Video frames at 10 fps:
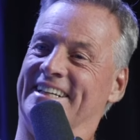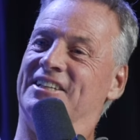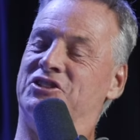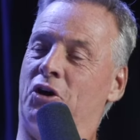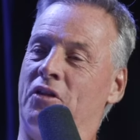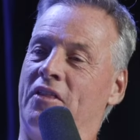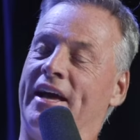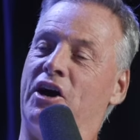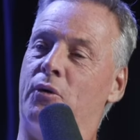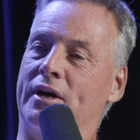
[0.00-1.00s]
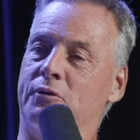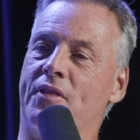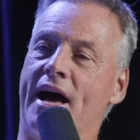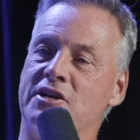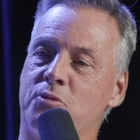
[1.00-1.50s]
So that they go in with
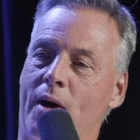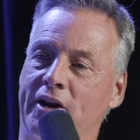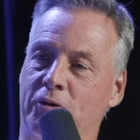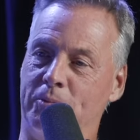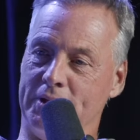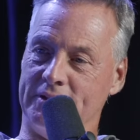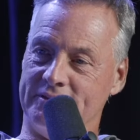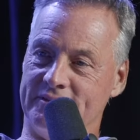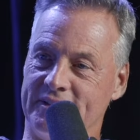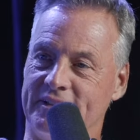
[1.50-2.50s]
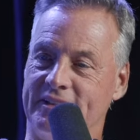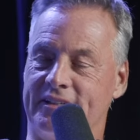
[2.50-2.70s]
eyes wide open. Mm-hmm.